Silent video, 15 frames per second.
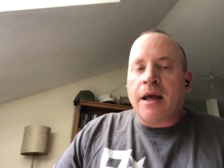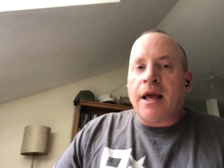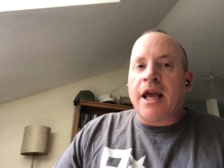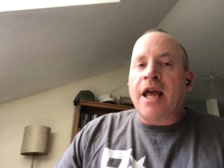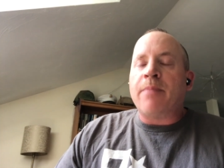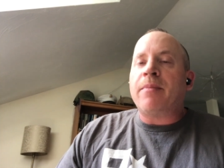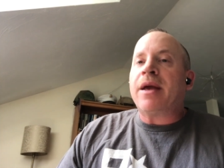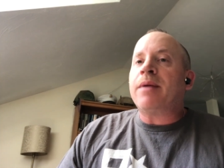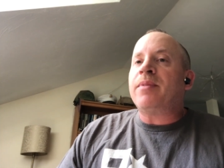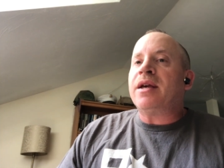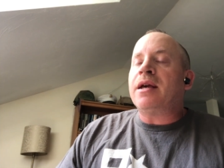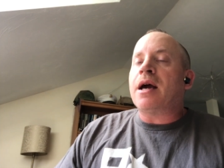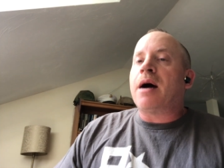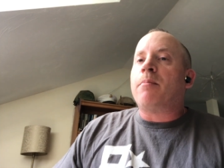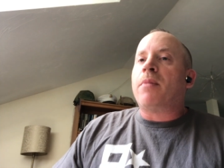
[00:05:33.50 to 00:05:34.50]
It may
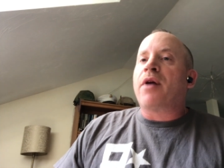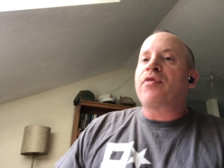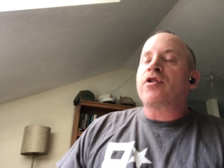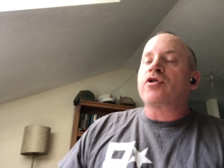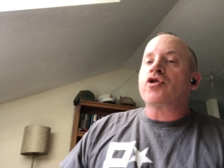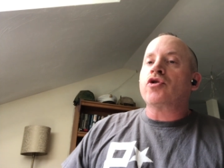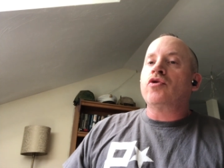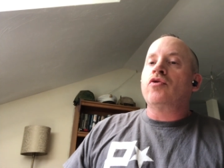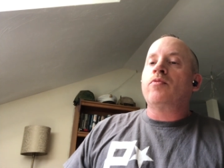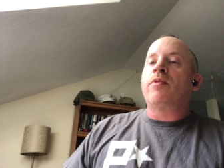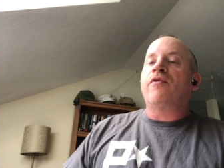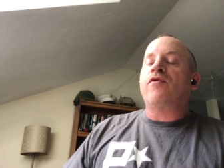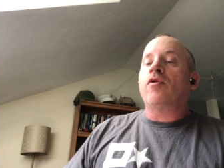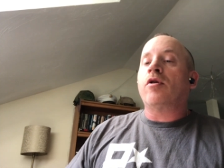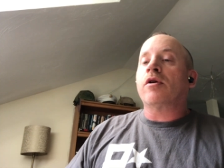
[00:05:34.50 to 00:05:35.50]
be a month or two
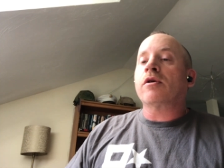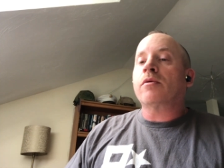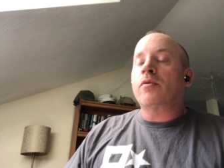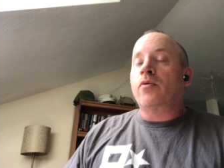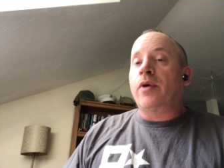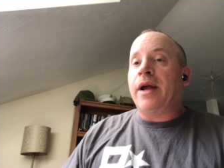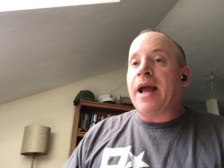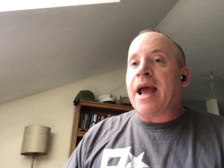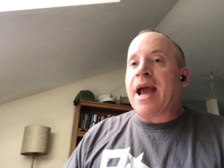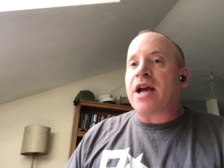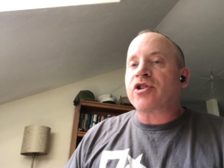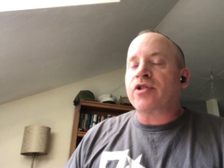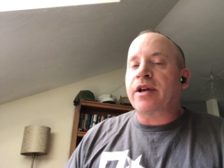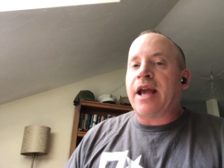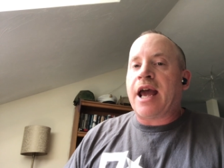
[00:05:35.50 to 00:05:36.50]
before we
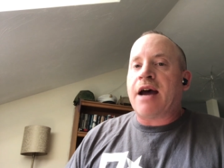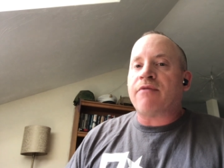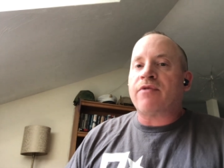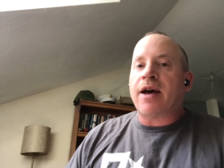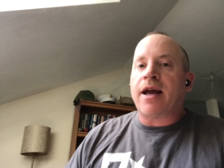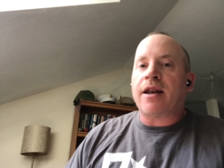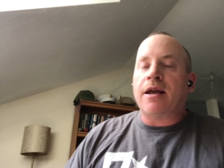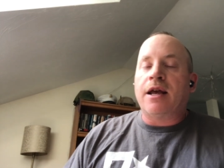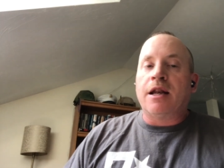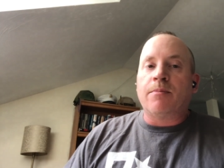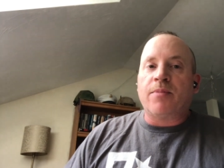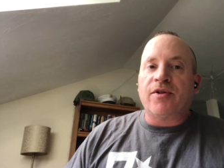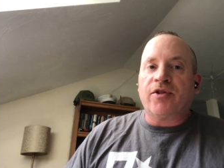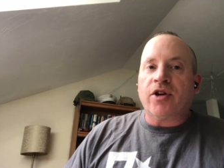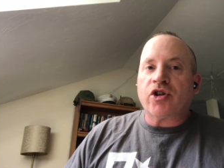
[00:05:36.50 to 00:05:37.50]
actually have that in
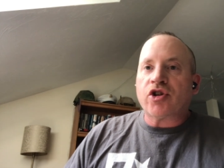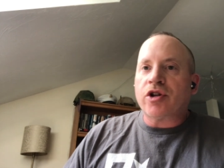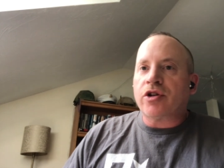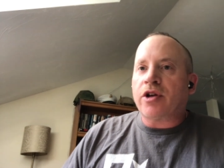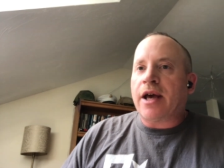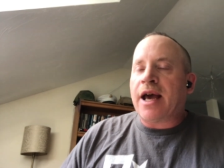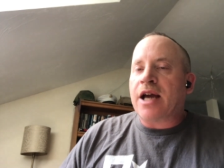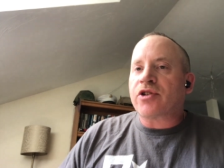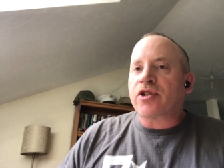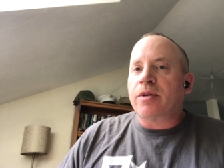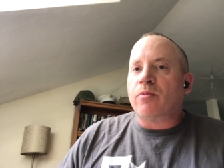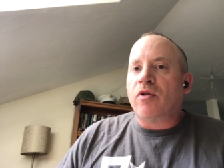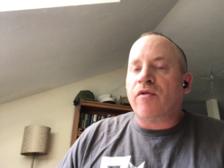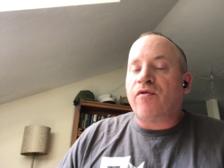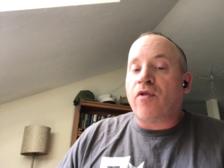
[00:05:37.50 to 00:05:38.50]
position to actually
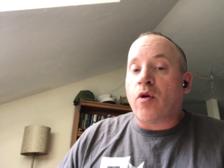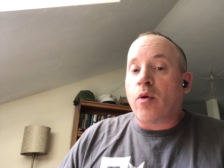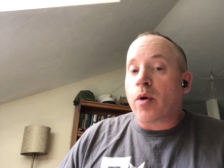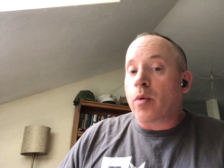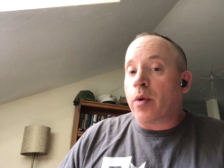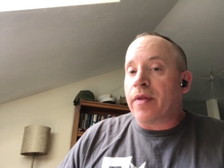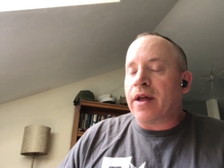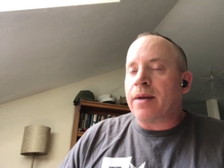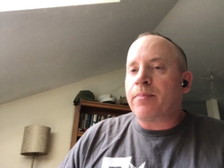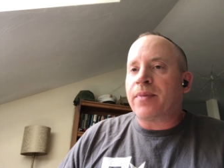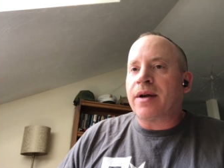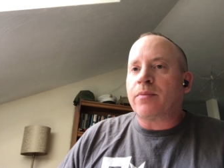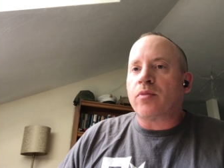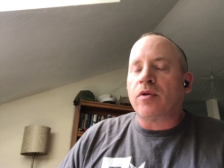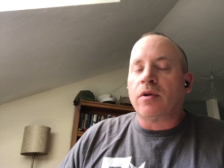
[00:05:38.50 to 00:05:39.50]
move forward with it,
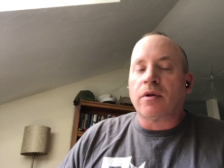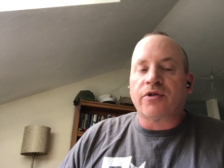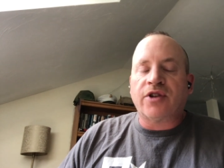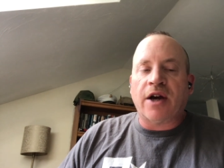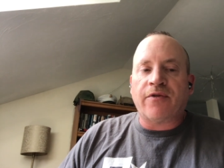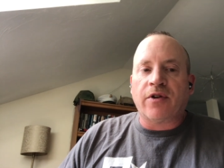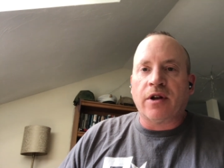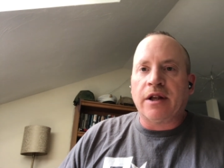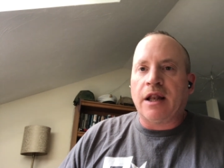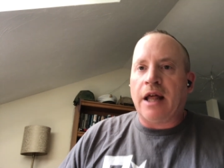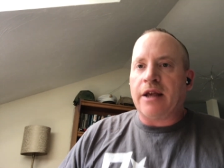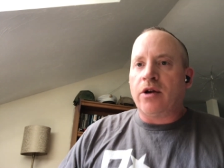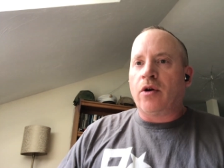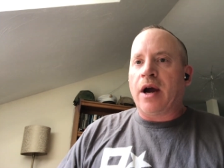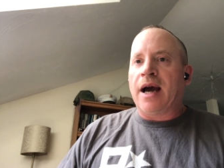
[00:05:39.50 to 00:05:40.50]
but we'll definitely let
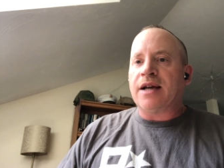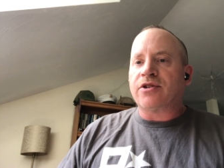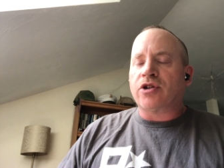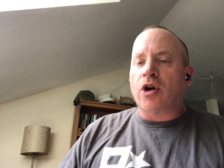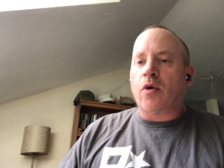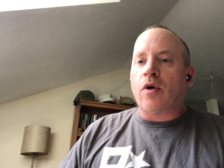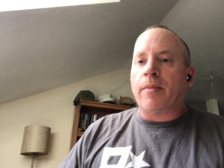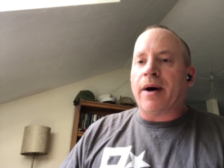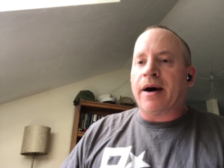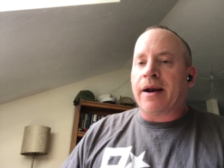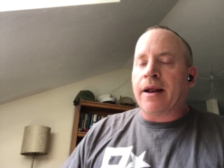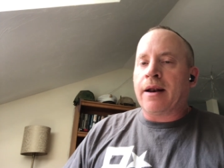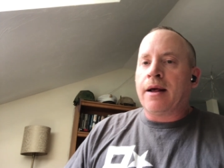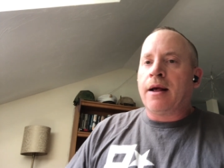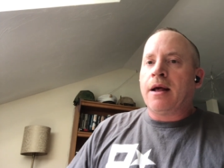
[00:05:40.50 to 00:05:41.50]
you guys know about
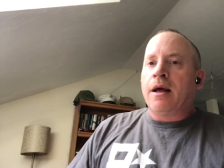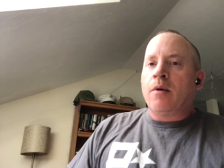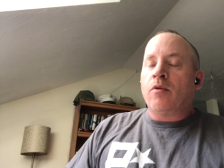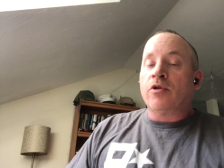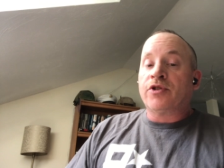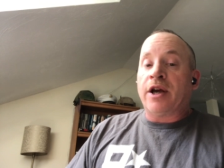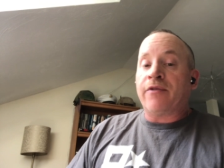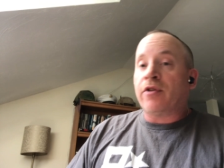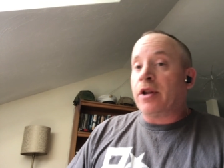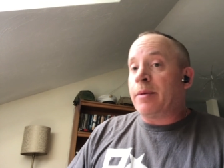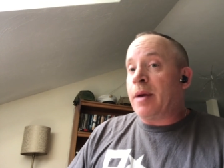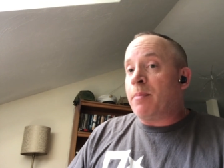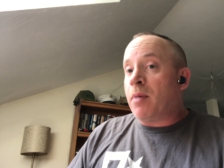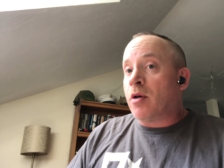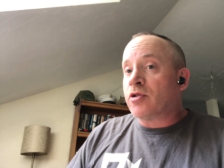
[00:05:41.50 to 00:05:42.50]
it. We'll definitely
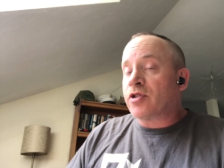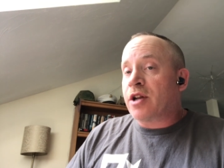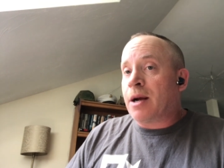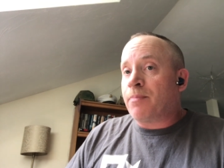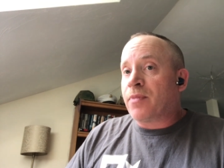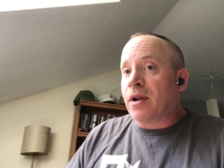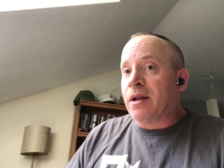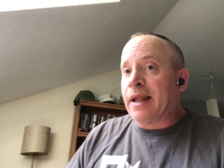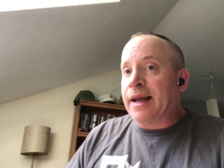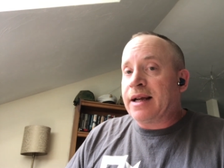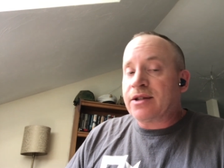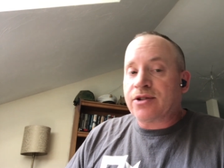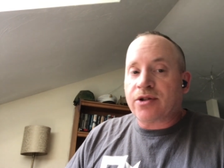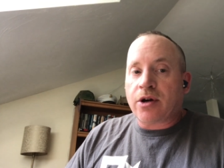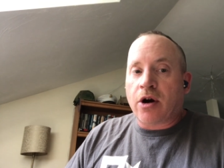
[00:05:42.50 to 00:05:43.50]
be posting up the
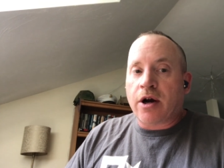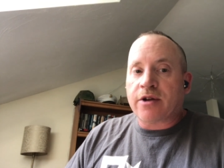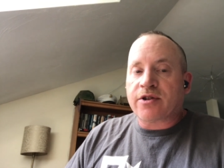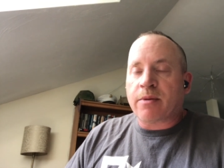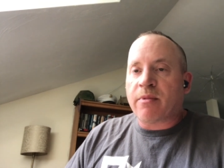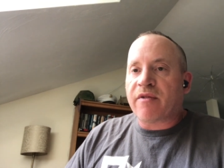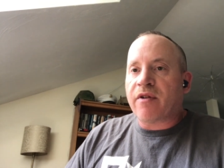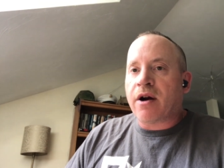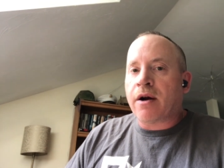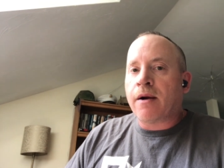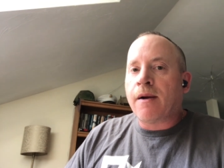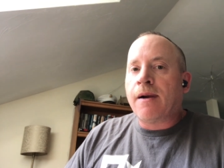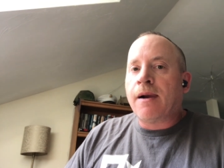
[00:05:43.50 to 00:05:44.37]
links on some of our